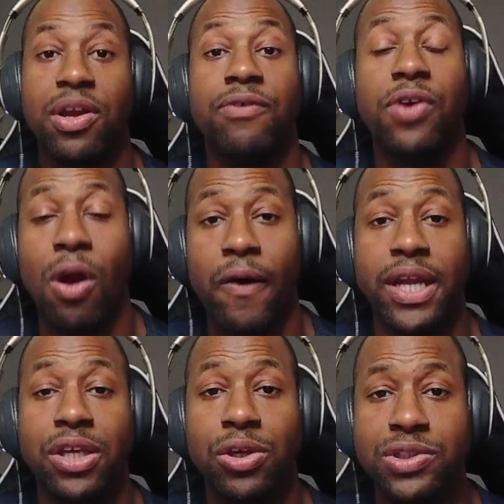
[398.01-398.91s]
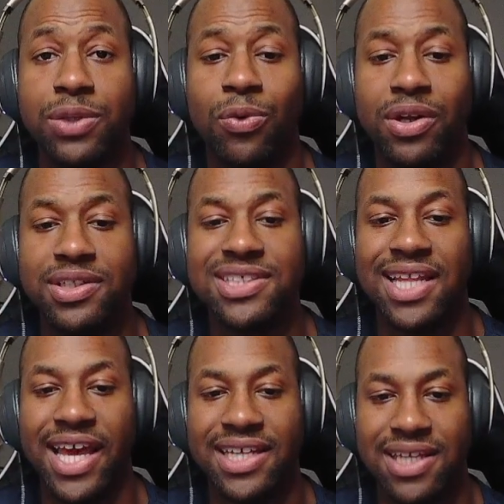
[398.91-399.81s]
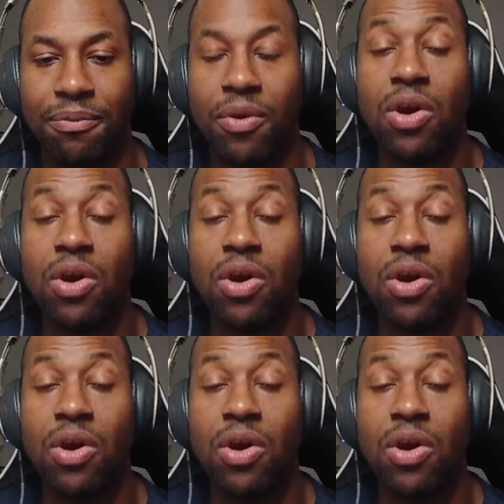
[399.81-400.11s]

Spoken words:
If you're already using one, select it.